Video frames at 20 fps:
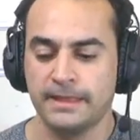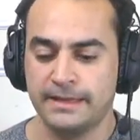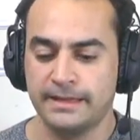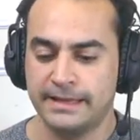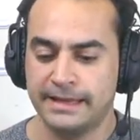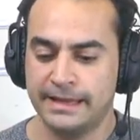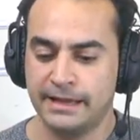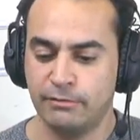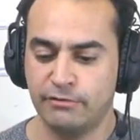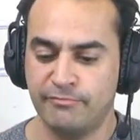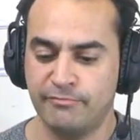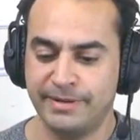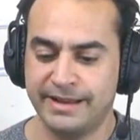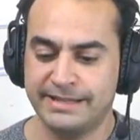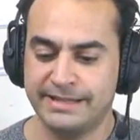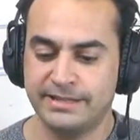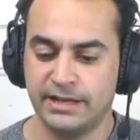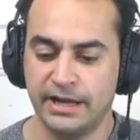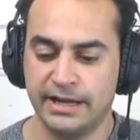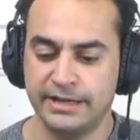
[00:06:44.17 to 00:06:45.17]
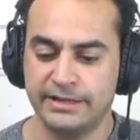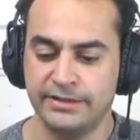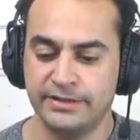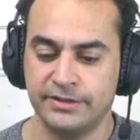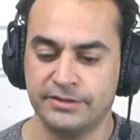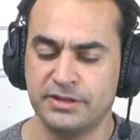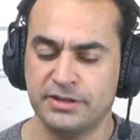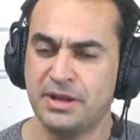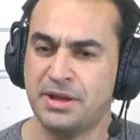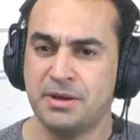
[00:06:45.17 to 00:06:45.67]
a bit of
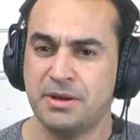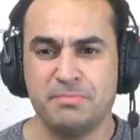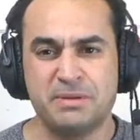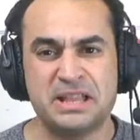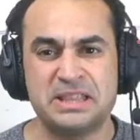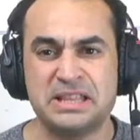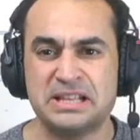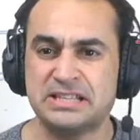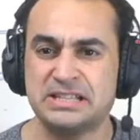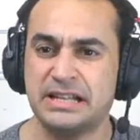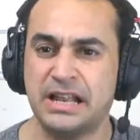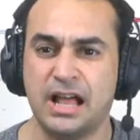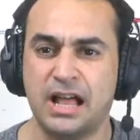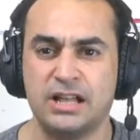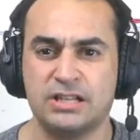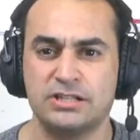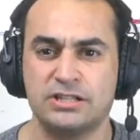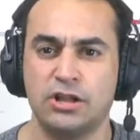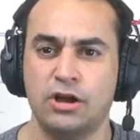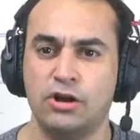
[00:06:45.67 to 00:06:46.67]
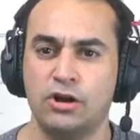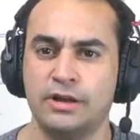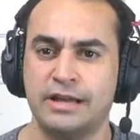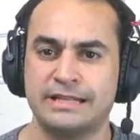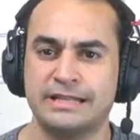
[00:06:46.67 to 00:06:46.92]
tiredness. But it doesn't last long.